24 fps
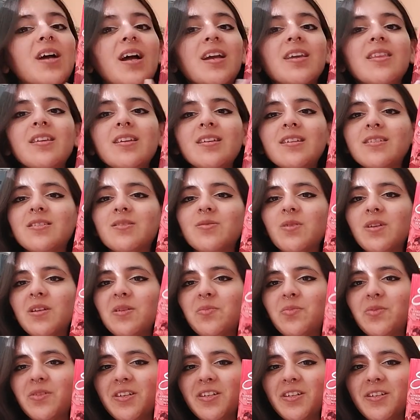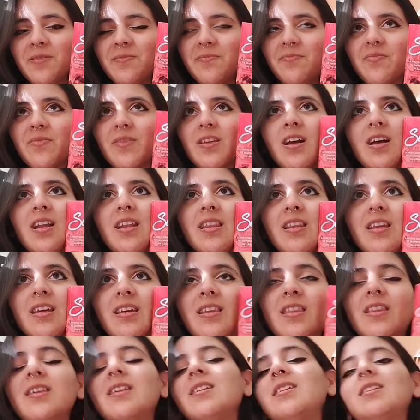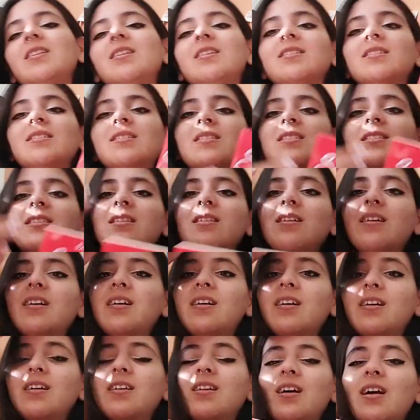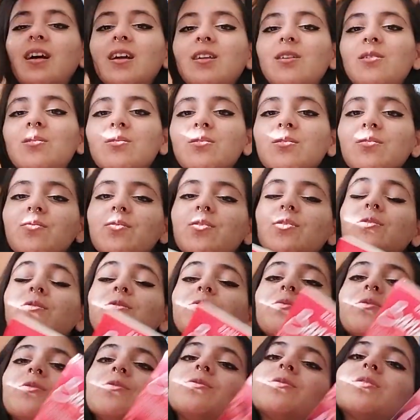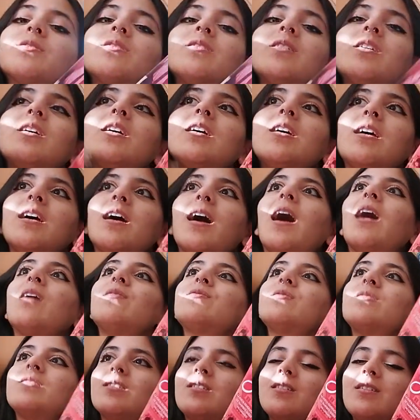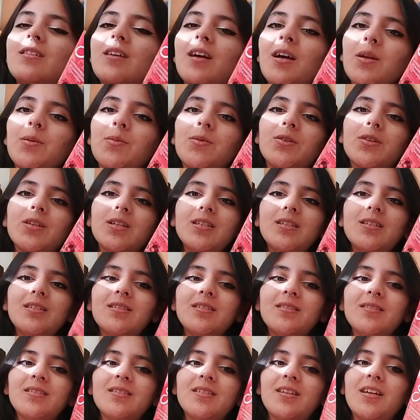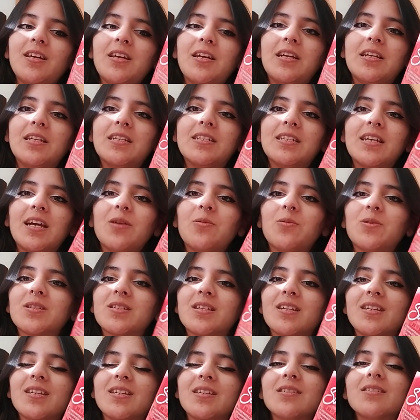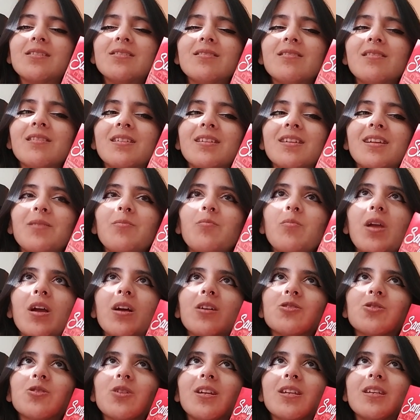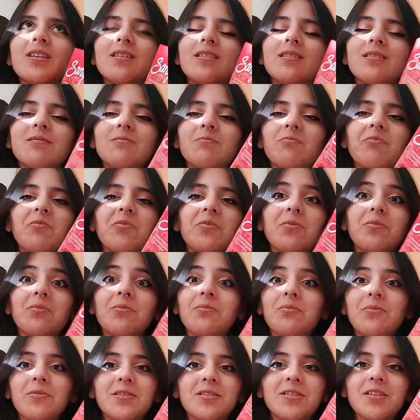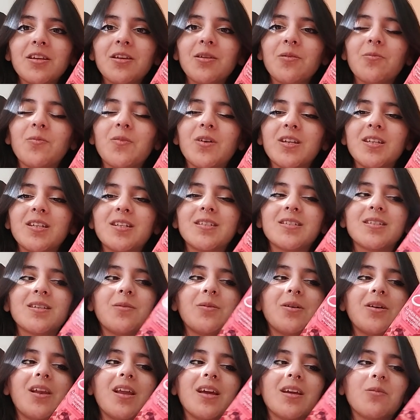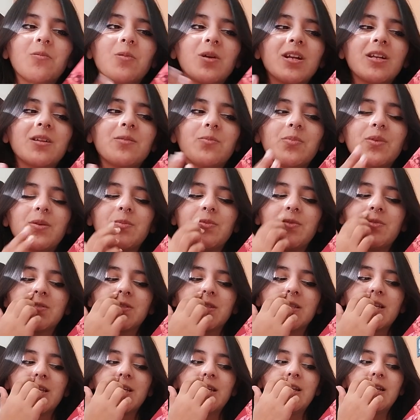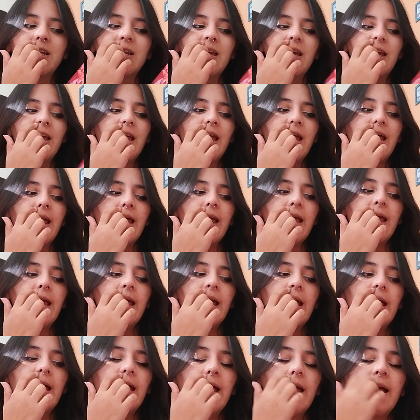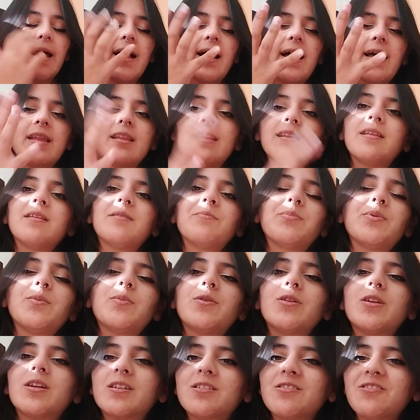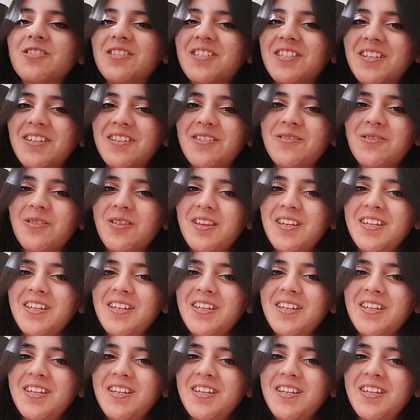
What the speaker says: I think it's really pretty. The thing is that I look for reviews after I bought it, and I was like, oh, let me actually see what it is about, like what are people saying. People are not saying good